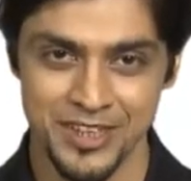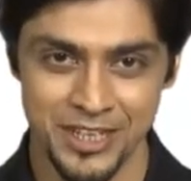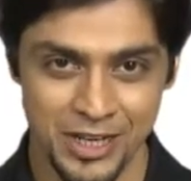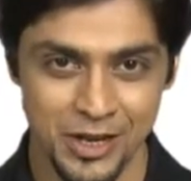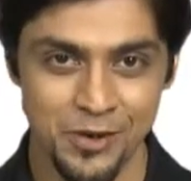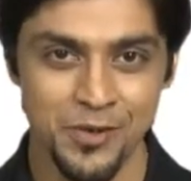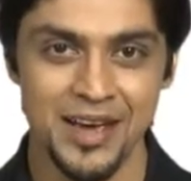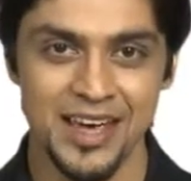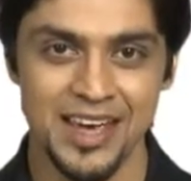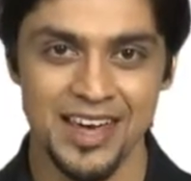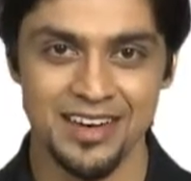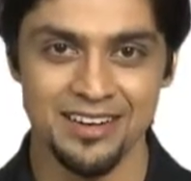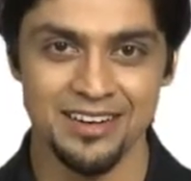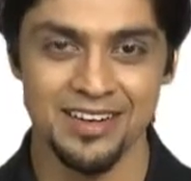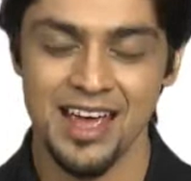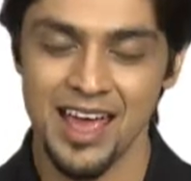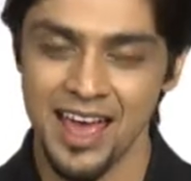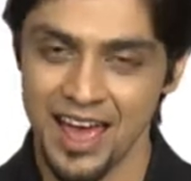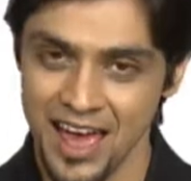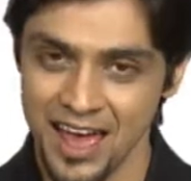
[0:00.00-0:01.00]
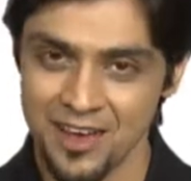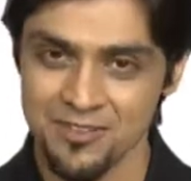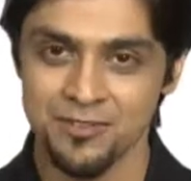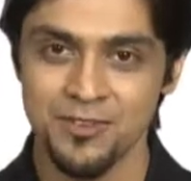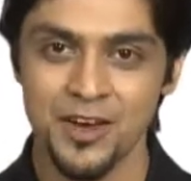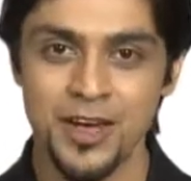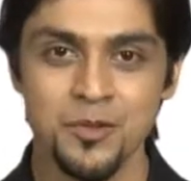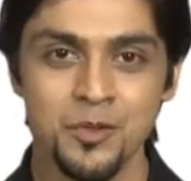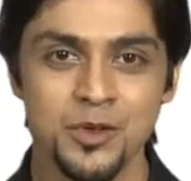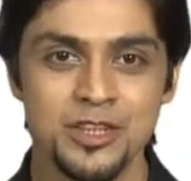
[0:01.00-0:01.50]
Go ahead, have
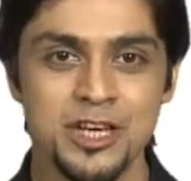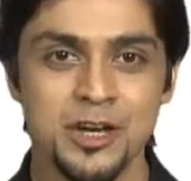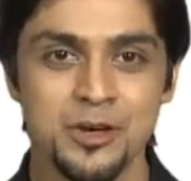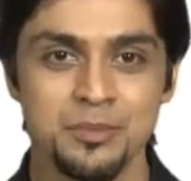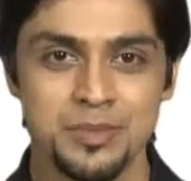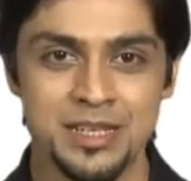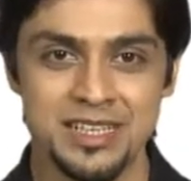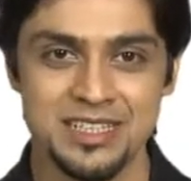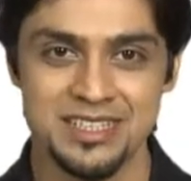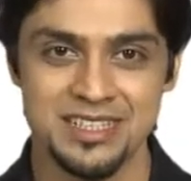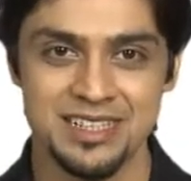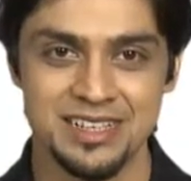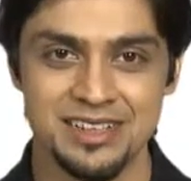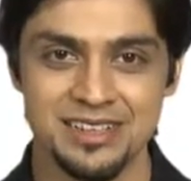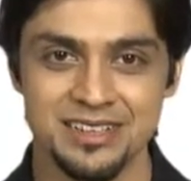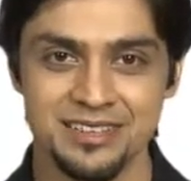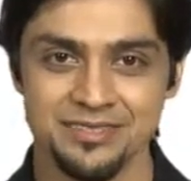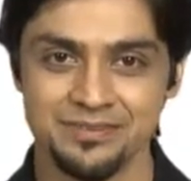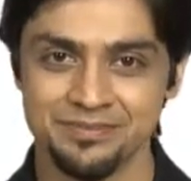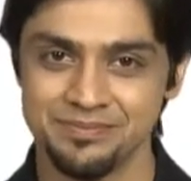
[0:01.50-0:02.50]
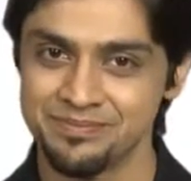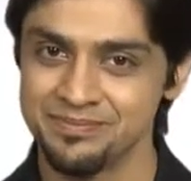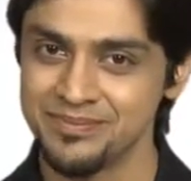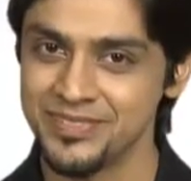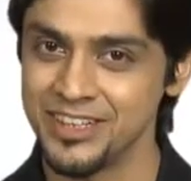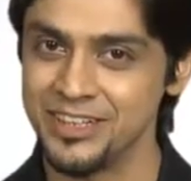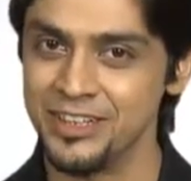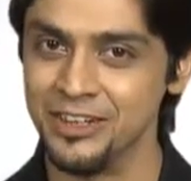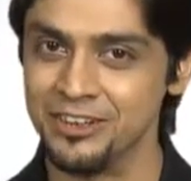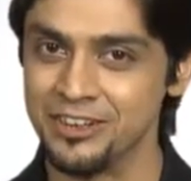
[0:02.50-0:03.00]
fun with your
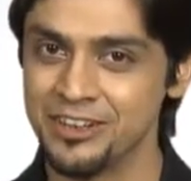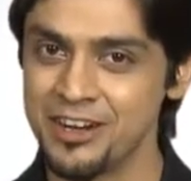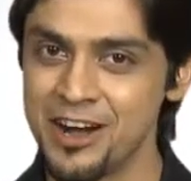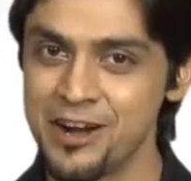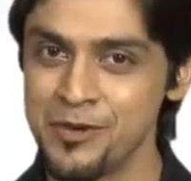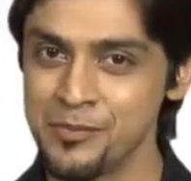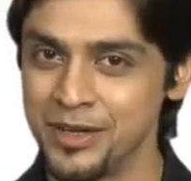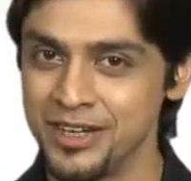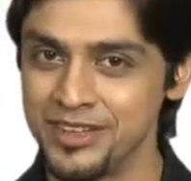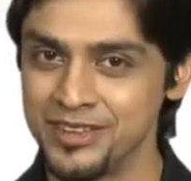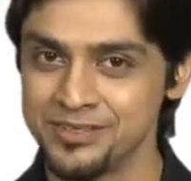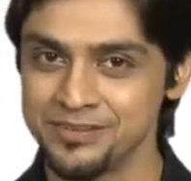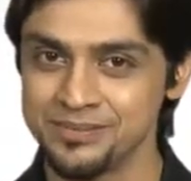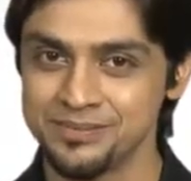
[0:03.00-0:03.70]
PC. Good karma.